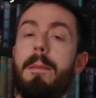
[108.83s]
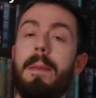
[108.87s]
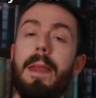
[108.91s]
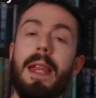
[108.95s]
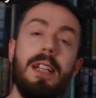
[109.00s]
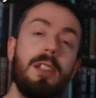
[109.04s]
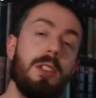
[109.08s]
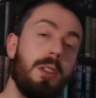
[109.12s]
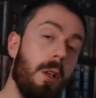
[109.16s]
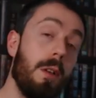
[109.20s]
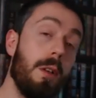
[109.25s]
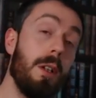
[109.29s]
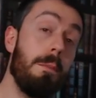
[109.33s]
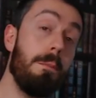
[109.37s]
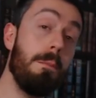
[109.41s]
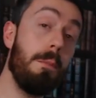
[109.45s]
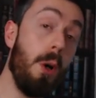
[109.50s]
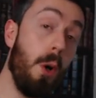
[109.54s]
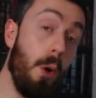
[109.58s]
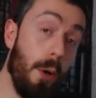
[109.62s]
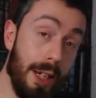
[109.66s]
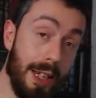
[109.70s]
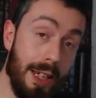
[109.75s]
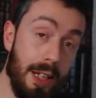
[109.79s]
That's not the
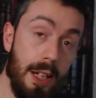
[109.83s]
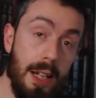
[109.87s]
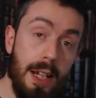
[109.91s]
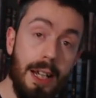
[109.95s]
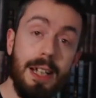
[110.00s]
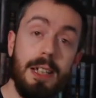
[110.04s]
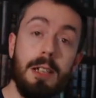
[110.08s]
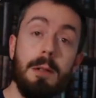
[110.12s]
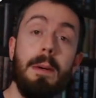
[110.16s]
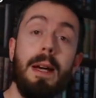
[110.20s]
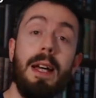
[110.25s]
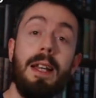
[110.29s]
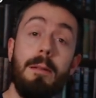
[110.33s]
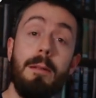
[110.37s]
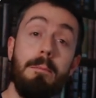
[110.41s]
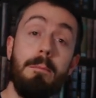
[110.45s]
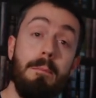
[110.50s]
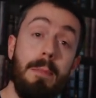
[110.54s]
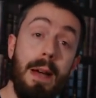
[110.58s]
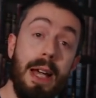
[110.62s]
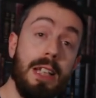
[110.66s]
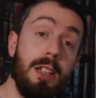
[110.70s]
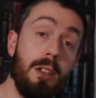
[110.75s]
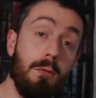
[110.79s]
point. It's about the
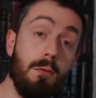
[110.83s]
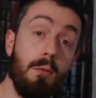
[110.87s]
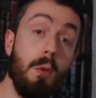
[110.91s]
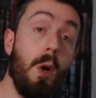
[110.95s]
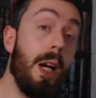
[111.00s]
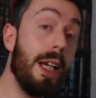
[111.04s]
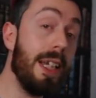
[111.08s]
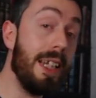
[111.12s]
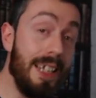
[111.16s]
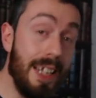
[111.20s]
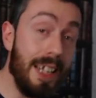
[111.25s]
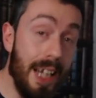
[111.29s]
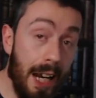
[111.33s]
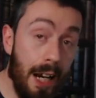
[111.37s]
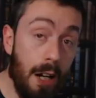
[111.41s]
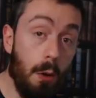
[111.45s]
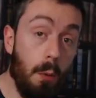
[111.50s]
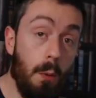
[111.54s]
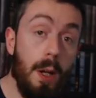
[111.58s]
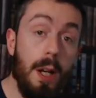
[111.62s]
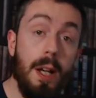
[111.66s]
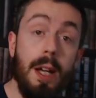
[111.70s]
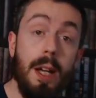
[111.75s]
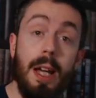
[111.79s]
best right
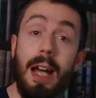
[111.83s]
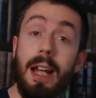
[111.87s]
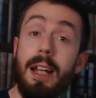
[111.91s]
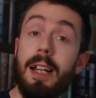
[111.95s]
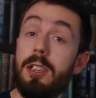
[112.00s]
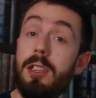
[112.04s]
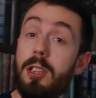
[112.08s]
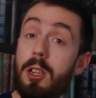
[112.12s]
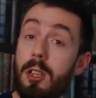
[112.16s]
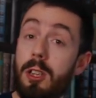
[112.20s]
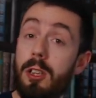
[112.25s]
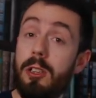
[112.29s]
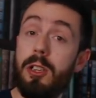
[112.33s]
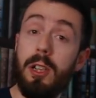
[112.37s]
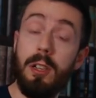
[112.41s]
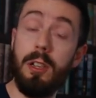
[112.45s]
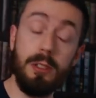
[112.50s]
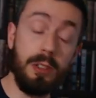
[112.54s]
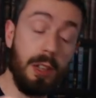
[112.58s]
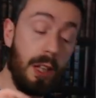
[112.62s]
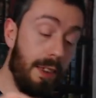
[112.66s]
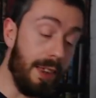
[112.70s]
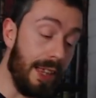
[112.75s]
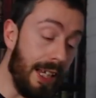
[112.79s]
now, and there's a good
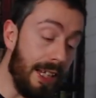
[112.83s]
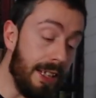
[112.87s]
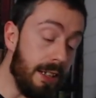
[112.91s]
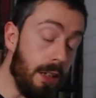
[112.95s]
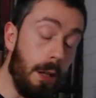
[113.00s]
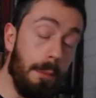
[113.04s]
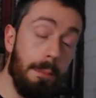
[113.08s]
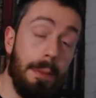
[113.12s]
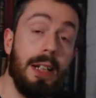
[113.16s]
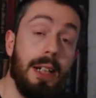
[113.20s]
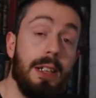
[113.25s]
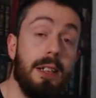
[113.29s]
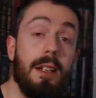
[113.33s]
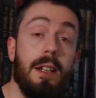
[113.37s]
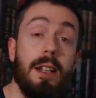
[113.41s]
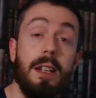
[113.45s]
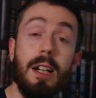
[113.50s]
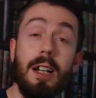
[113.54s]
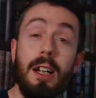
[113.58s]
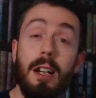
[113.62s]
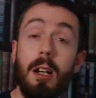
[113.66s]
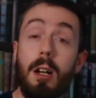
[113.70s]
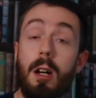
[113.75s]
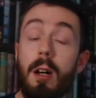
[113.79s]
chance that these are better than
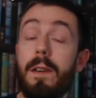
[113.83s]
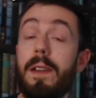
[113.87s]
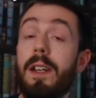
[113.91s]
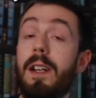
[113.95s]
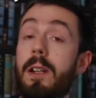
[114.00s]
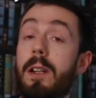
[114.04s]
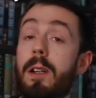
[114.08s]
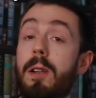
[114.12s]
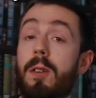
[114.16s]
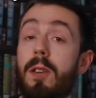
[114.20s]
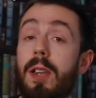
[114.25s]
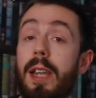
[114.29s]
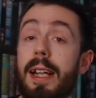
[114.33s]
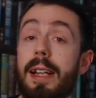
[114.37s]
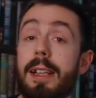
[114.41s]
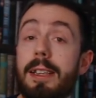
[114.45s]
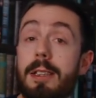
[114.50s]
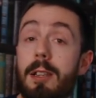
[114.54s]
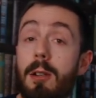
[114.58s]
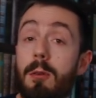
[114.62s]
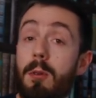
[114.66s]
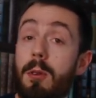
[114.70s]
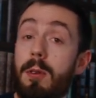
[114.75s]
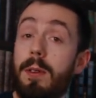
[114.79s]
a lot of the new things
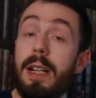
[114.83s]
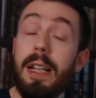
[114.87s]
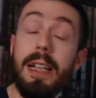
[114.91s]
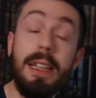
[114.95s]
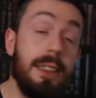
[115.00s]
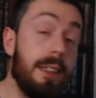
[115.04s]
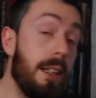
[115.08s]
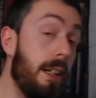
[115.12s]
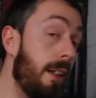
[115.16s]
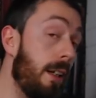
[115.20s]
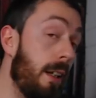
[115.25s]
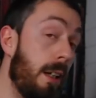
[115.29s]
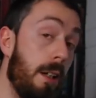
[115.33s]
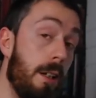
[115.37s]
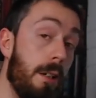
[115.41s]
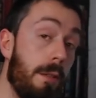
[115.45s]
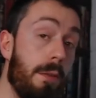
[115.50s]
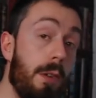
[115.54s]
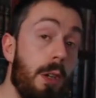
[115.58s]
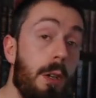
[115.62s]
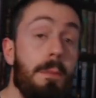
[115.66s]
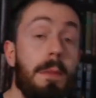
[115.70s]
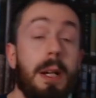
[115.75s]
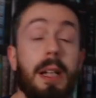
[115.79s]
that were released in the last
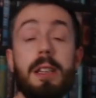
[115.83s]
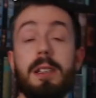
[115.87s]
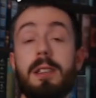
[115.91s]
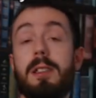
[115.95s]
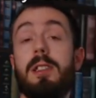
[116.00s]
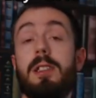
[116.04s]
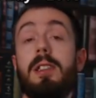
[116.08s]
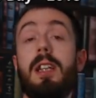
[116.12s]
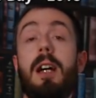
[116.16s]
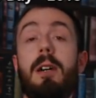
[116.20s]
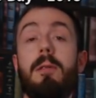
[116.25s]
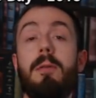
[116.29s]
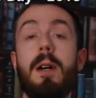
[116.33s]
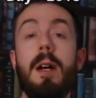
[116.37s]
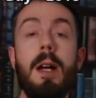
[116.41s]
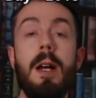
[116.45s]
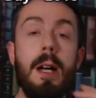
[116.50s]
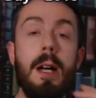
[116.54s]
few months. So